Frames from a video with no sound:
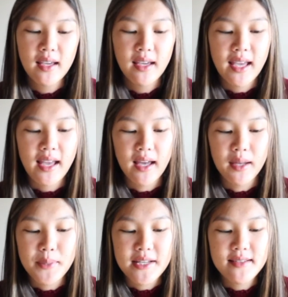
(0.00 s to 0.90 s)

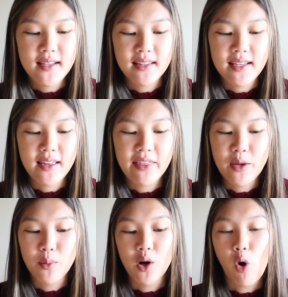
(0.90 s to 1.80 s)
And basically
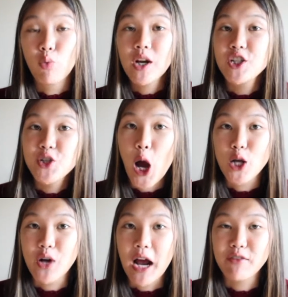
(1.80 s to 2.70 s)
they were rickshaw
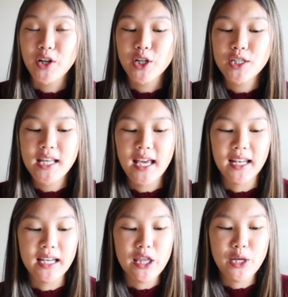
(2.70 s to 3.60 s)
drivers,
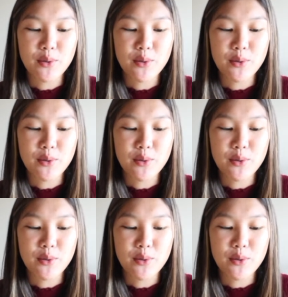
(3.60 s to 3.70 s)
and they were